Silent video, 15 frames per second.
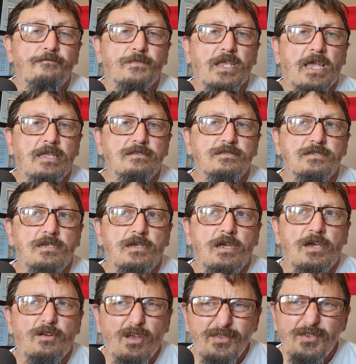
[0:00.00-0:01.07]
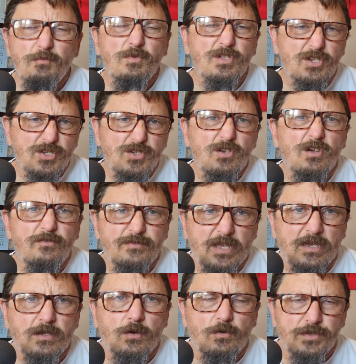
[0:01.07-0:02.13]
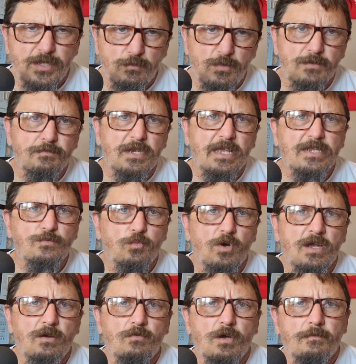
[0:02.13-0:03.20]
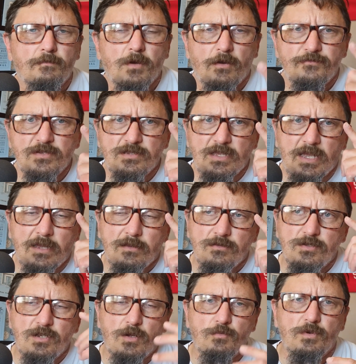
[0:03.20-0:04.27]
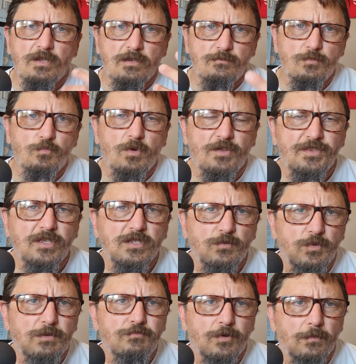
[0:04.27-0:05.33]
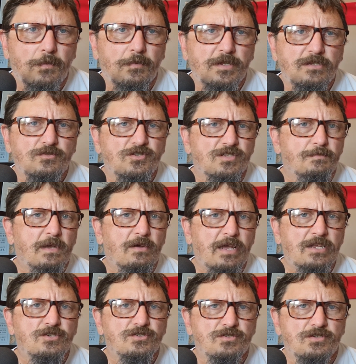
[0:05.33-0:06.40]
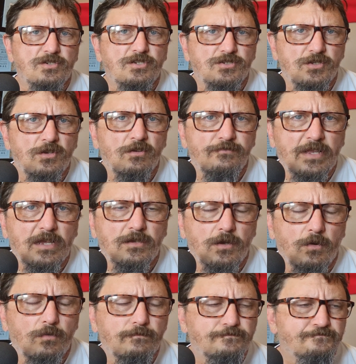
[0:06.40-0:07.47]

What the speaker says: And I think we deserved that goal. I think we'd played well after that, and and I think that we probably just about edged to deserve that goal.